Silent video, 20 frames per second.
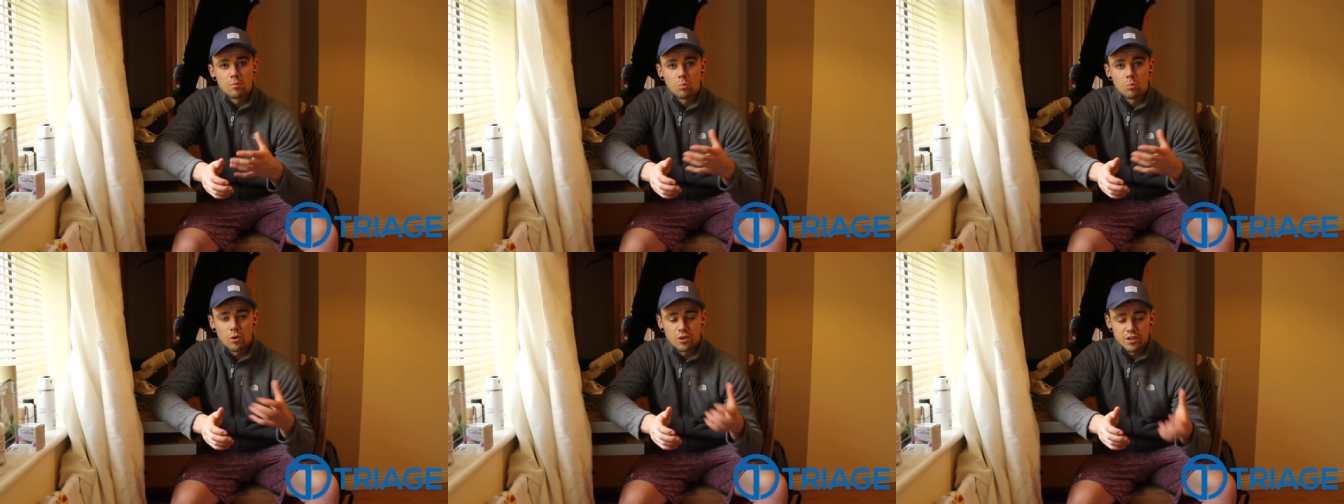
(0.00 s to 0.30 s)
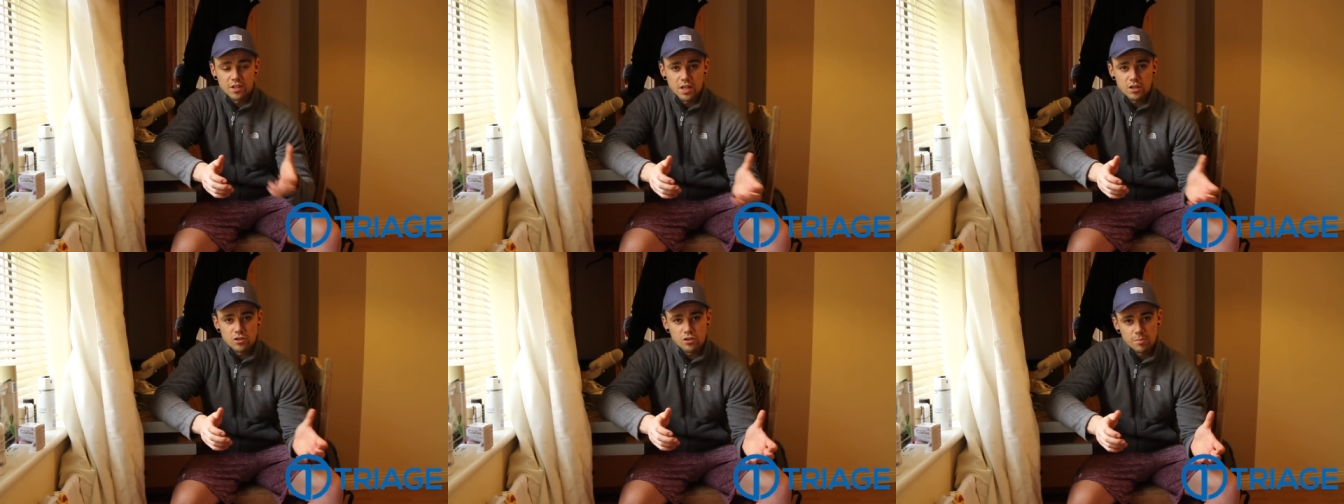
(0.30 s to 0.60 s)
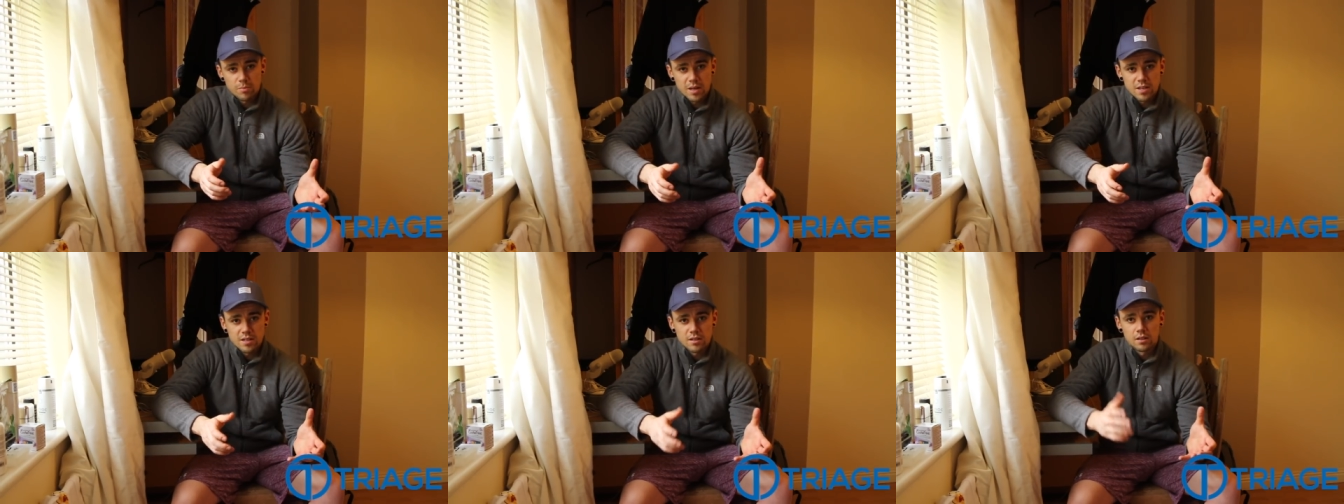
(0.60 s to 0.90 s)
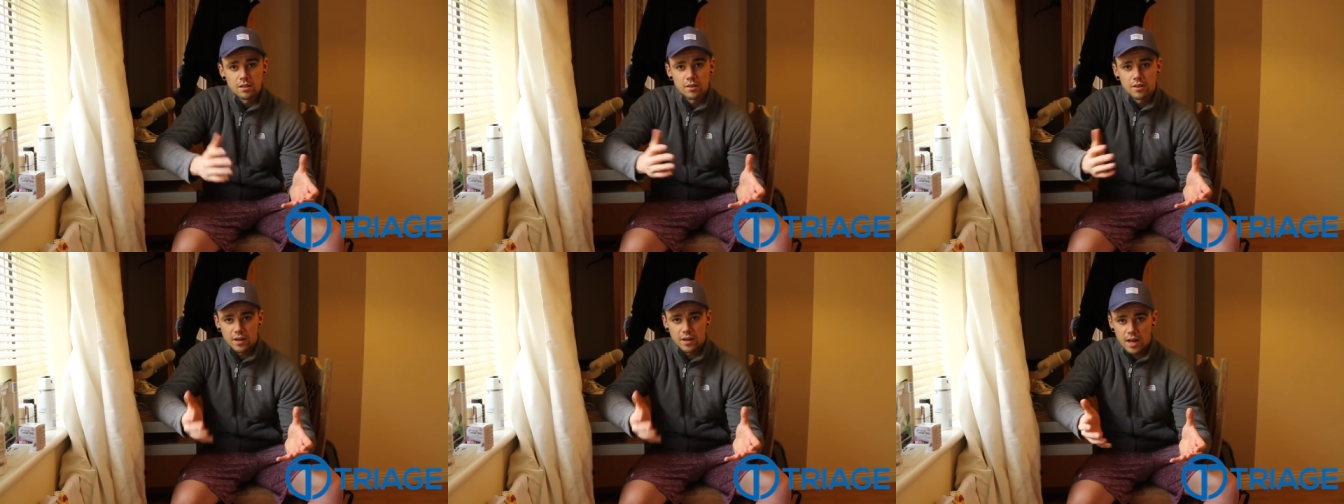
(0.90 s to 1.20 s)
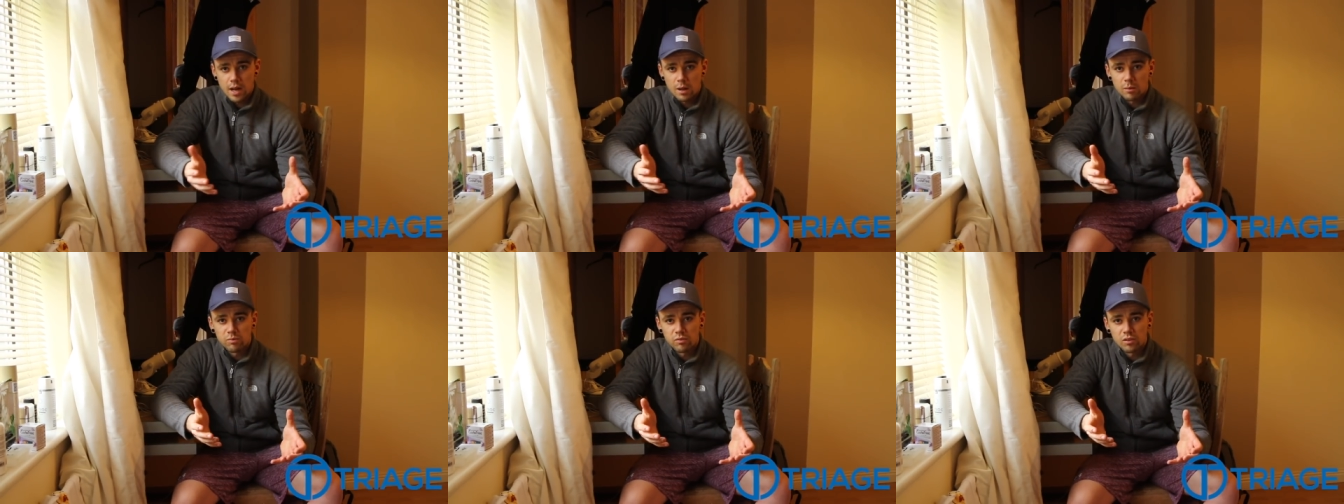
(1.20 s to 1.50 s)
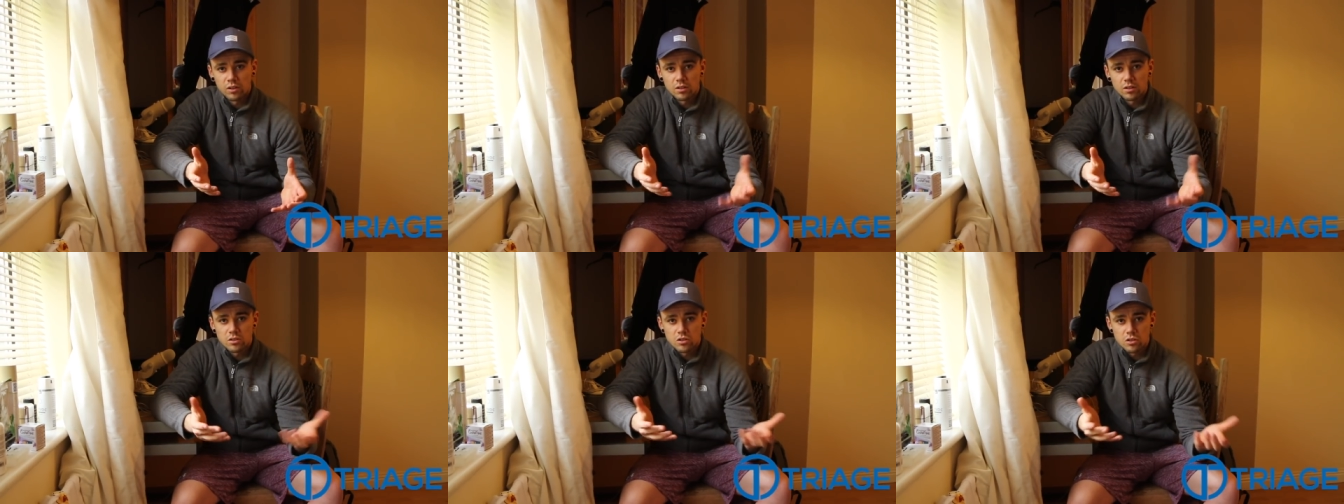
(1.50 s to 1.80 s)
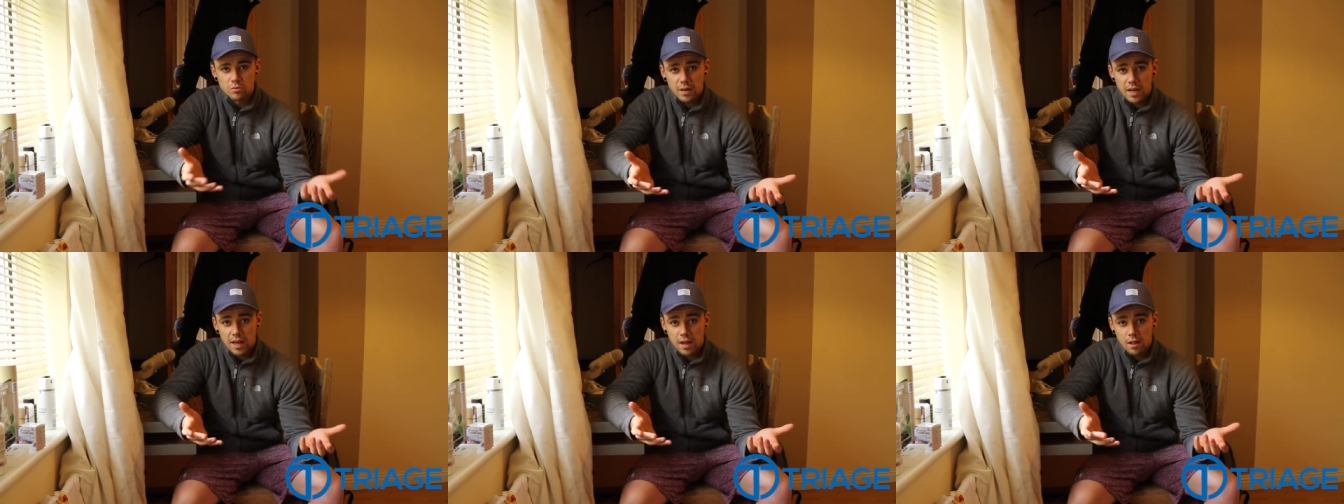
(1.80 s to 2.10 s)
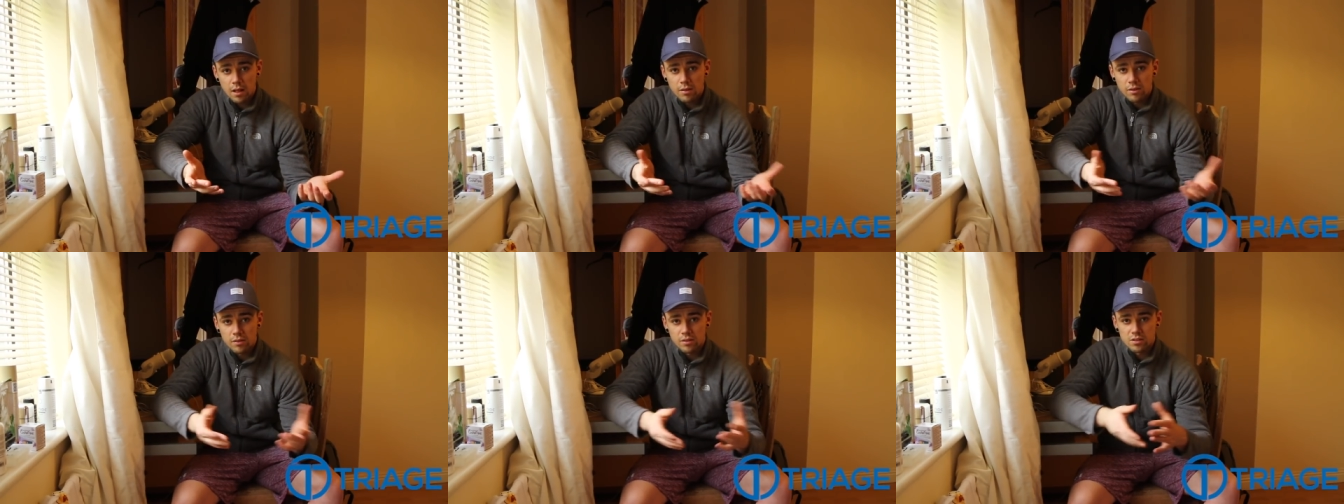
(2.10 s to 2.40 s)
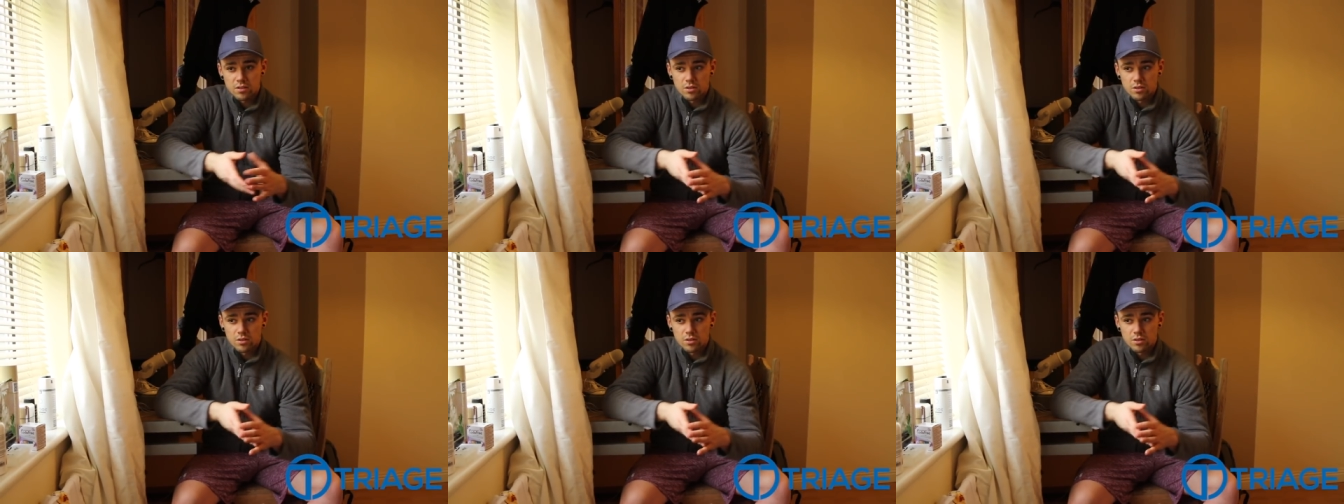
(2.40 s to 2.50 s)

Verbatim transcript: more detrimental than helpful to my health.